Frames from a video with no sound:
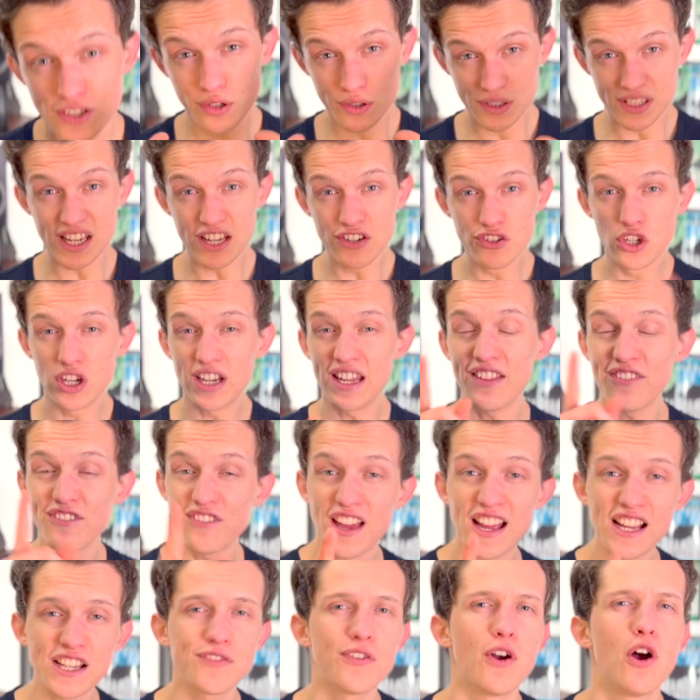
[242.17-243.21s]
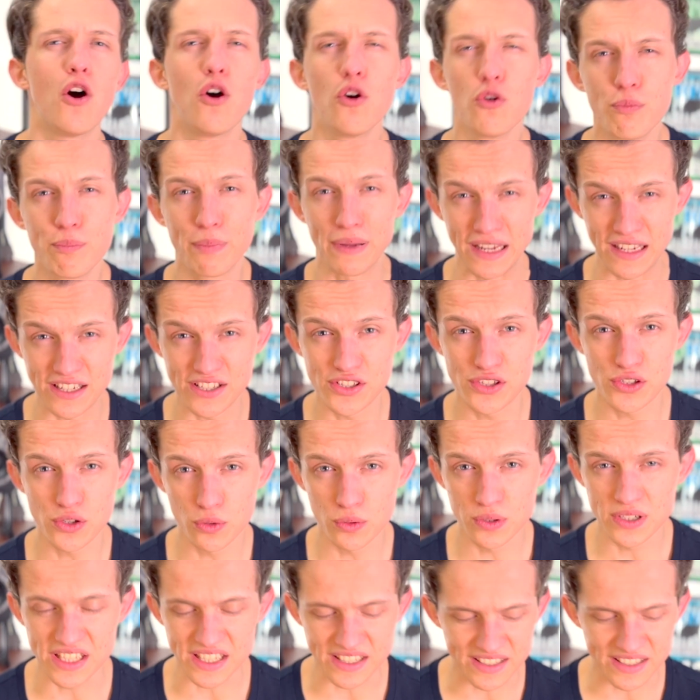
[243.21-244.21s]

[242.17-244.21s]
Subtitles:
essentially, that's the whole piece sorted.